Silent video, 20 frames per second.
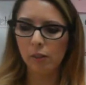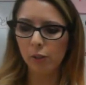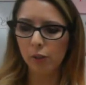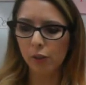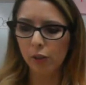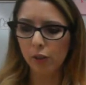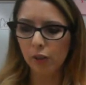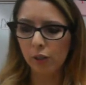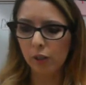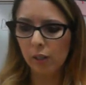
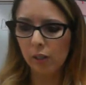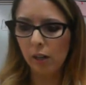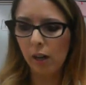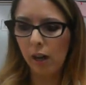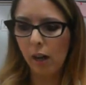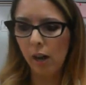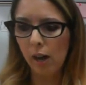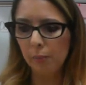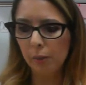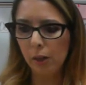you're
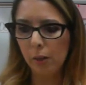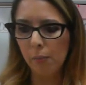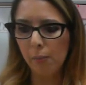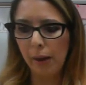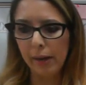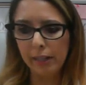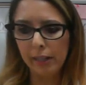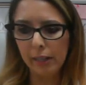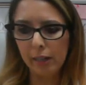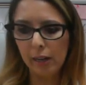
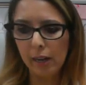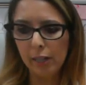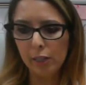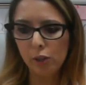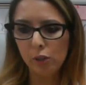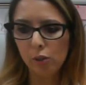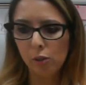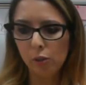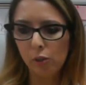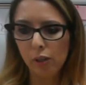combining
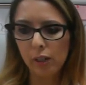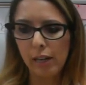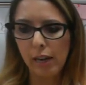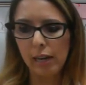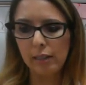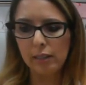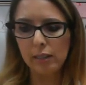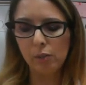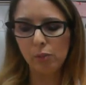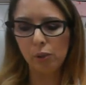hydrochloric
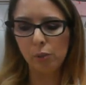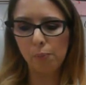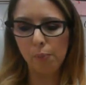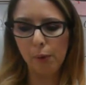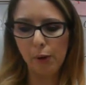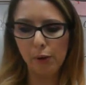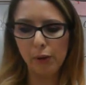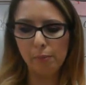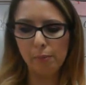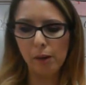acid with
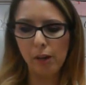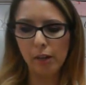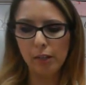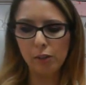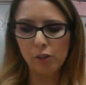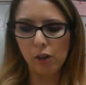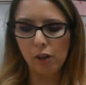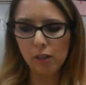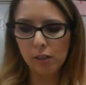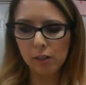barium
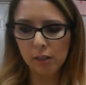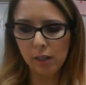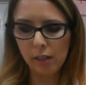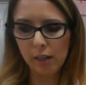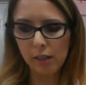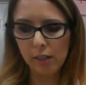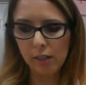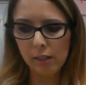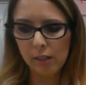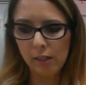
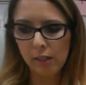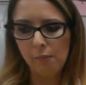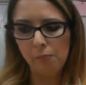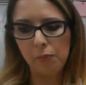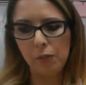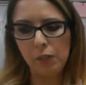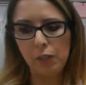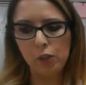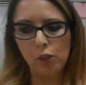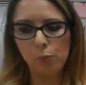hydroxide,
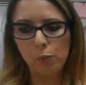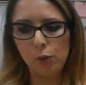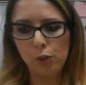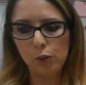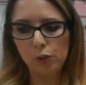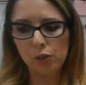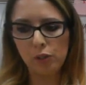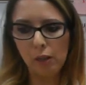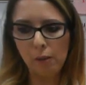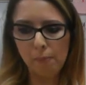and you're
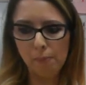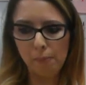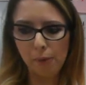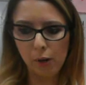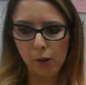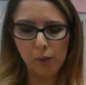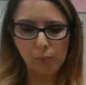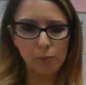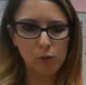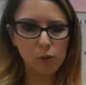producing
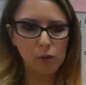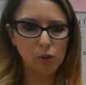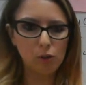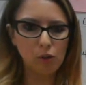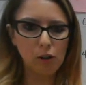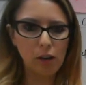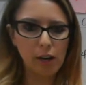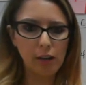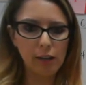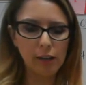barium
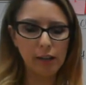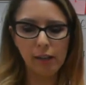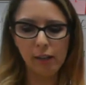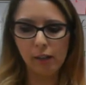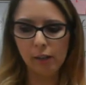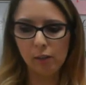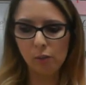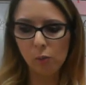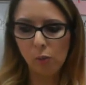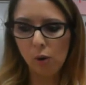chloride
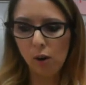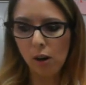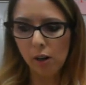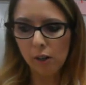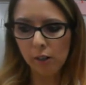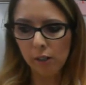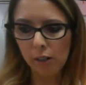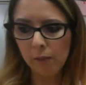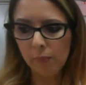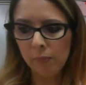and
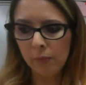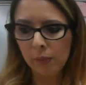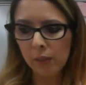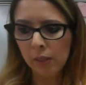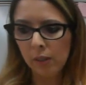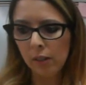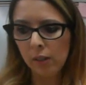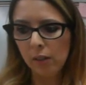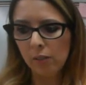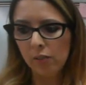water.
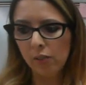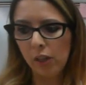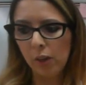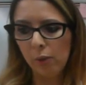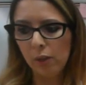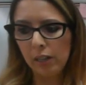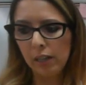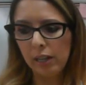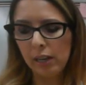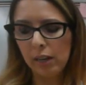They
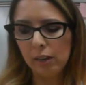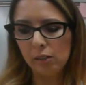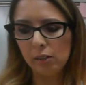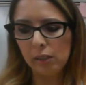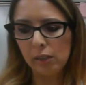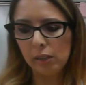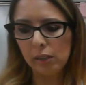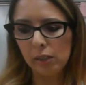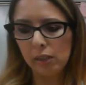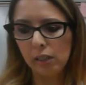want to
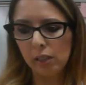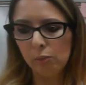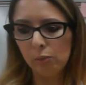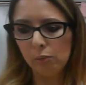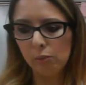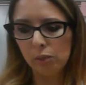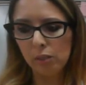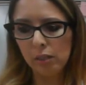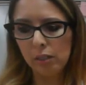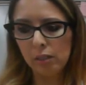calculate the heat
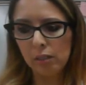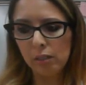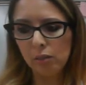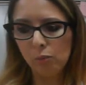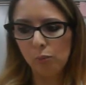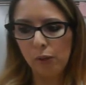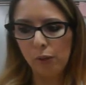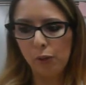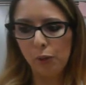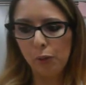
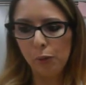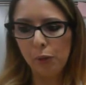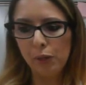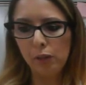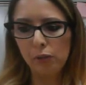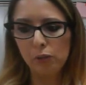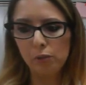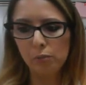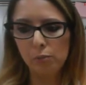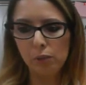released when
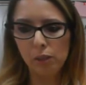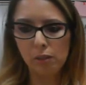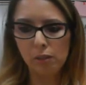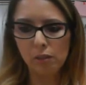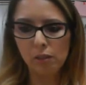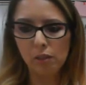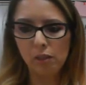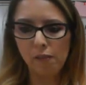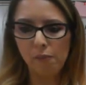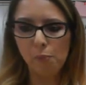300
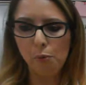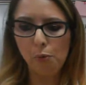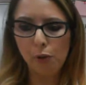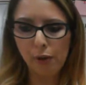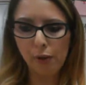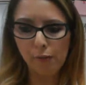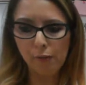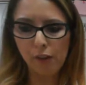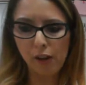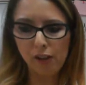mils of
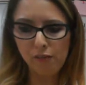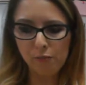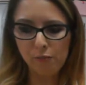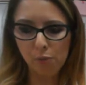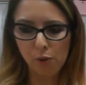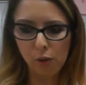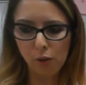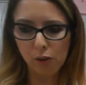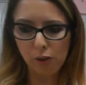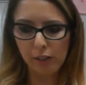0.5
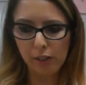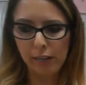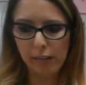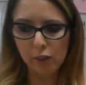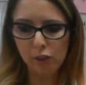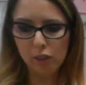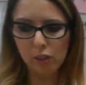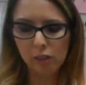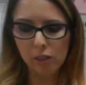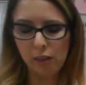molar
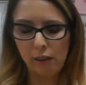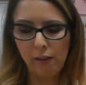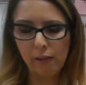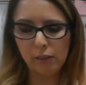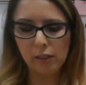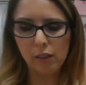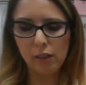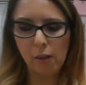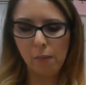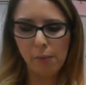
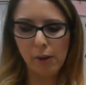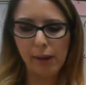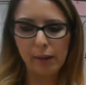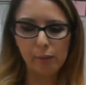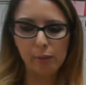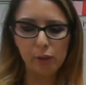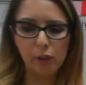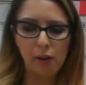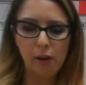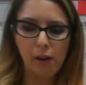HCl is
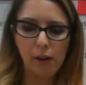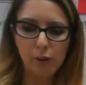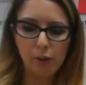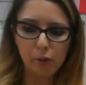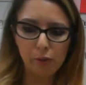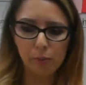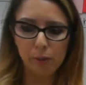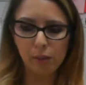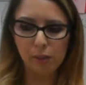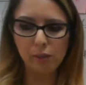combined with
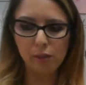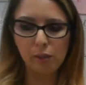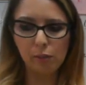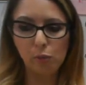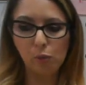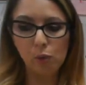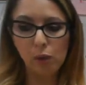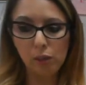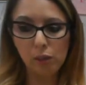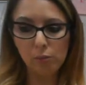100 mils
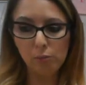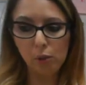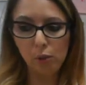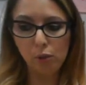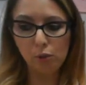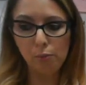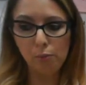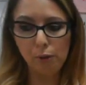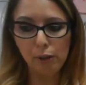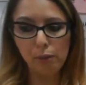of 1
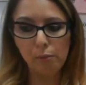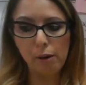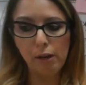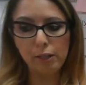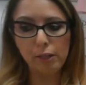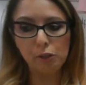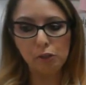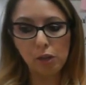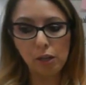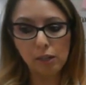molar barium
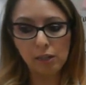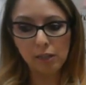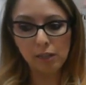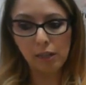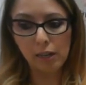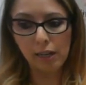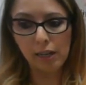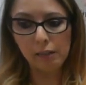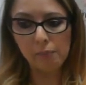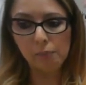
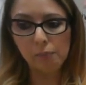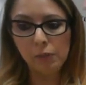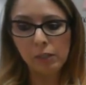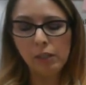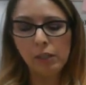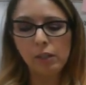hydroxide.